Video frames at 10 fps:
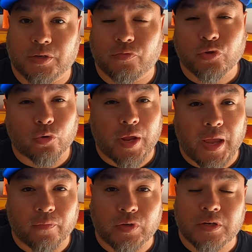If you're
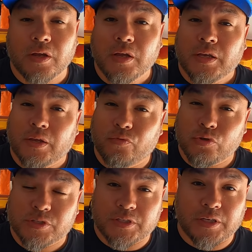having, if
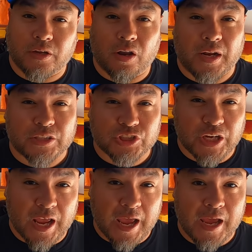you see a lot of
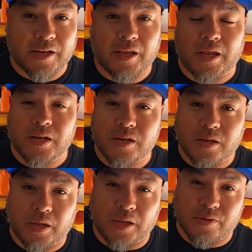shad and